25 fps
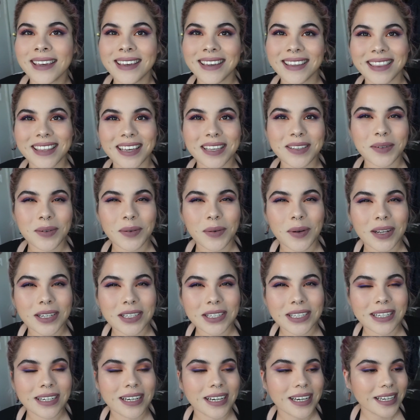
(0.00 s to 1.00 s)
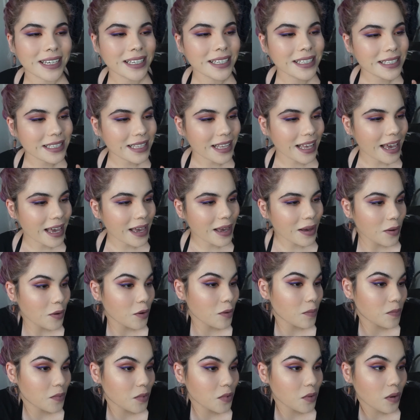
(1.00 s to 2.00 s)
Thanks for watching, guys. I
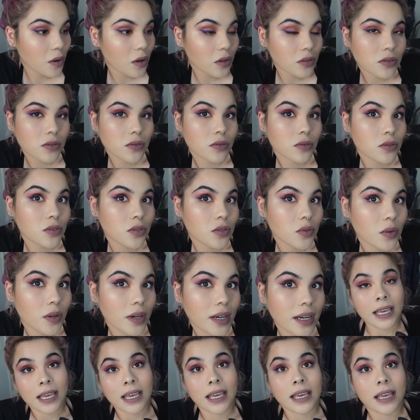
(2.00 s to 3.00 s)
hope you also enjoy,